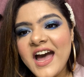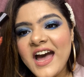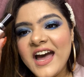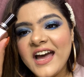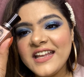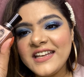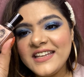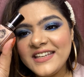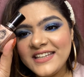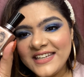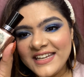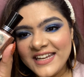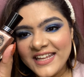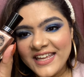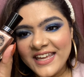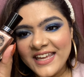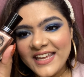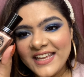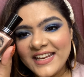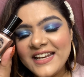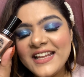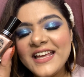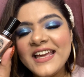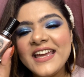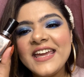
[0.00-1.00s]
a
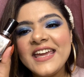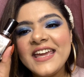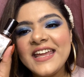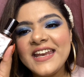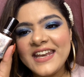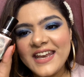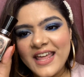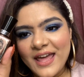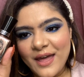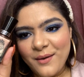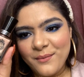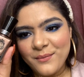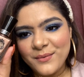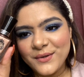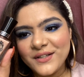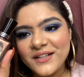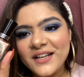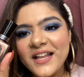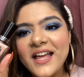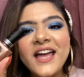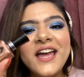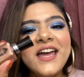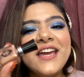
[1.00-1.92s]
nail enamel.